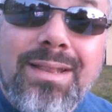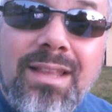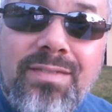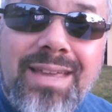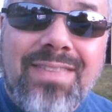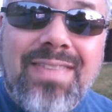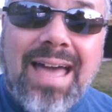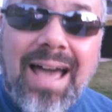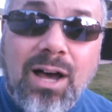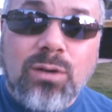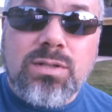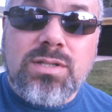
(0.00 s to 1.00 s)
living in the
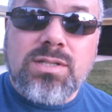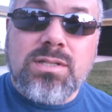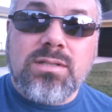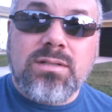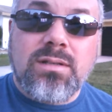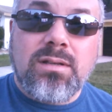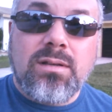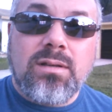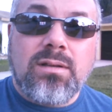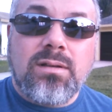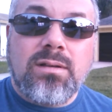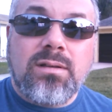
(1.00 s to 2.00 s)
house
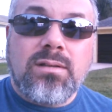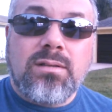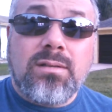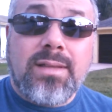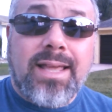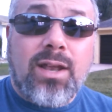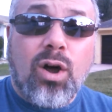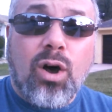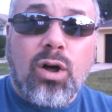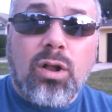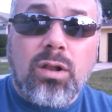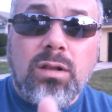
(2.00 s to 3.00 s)
at
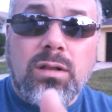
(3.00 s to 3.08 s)
all,